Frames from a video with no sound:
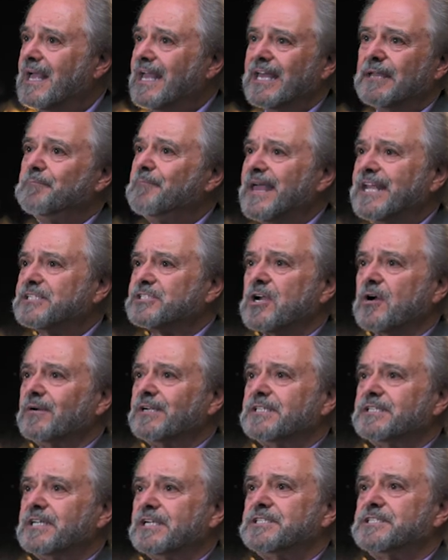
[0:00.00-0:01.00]
It makes our
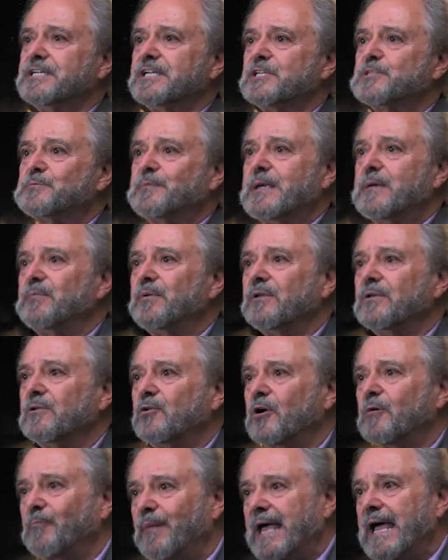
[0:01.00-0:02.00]
indigenous people
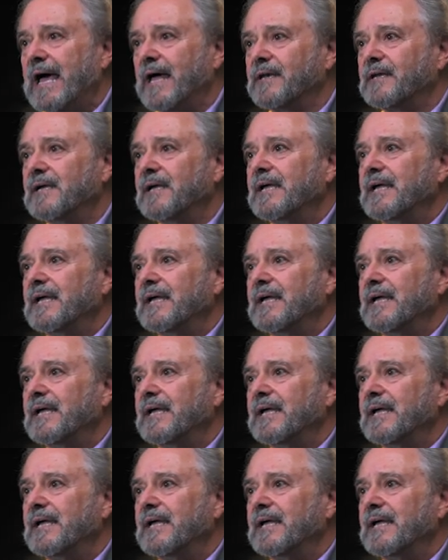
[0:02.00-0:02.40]
look bad,